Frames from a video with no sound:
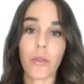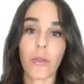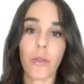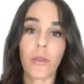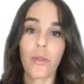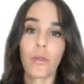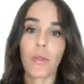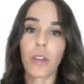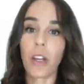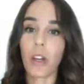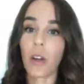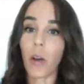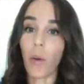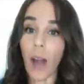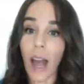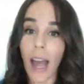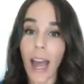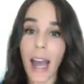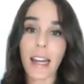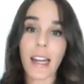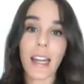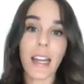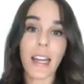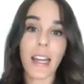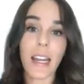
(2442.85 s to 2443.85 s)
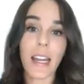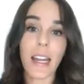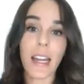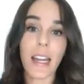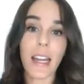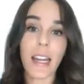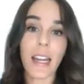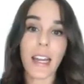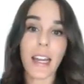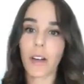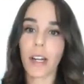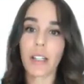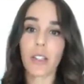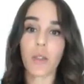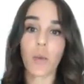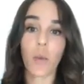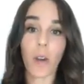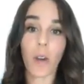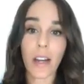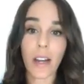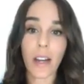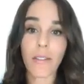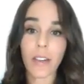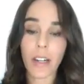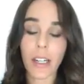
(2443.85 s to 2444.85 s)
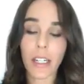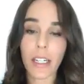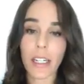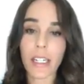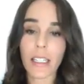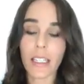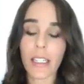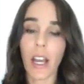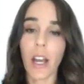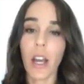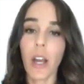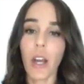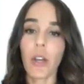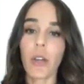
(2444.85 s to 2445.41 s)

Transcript: through, you know, headaches, migraines, whatever it is.